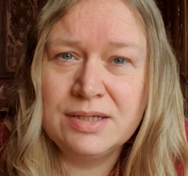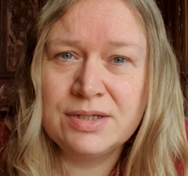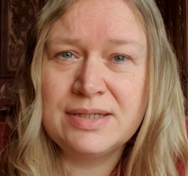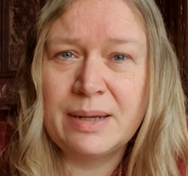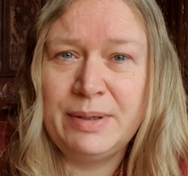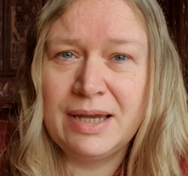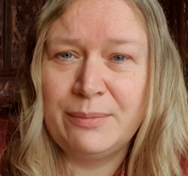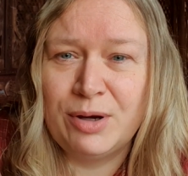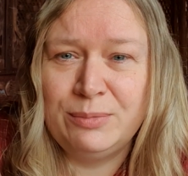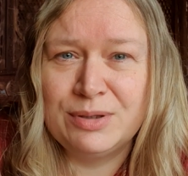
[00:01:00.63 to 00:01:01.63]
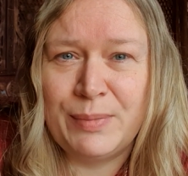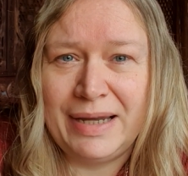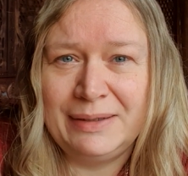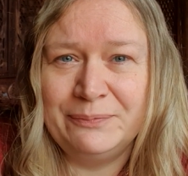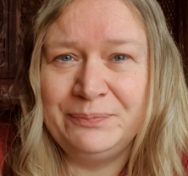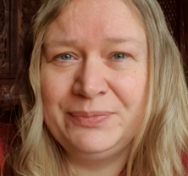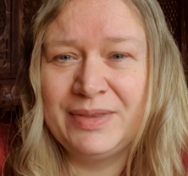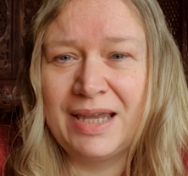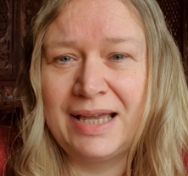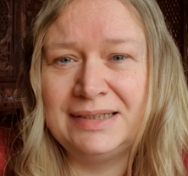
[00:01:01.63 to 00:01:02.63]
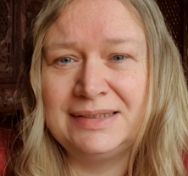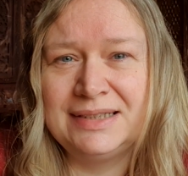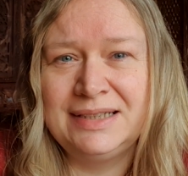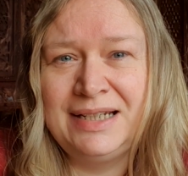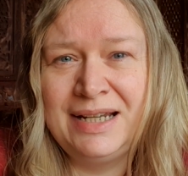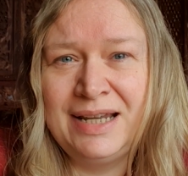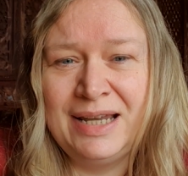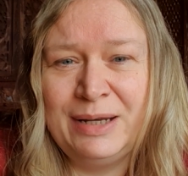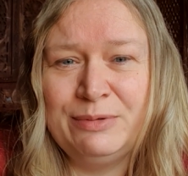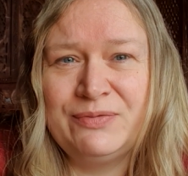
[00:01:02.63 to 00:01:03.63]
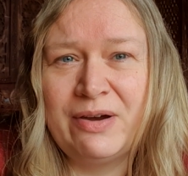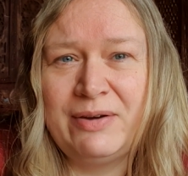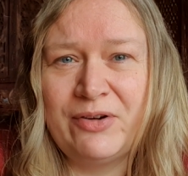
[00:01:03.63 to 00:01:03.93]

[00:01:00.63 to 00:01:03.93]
So Sammy came home with me, and it was very,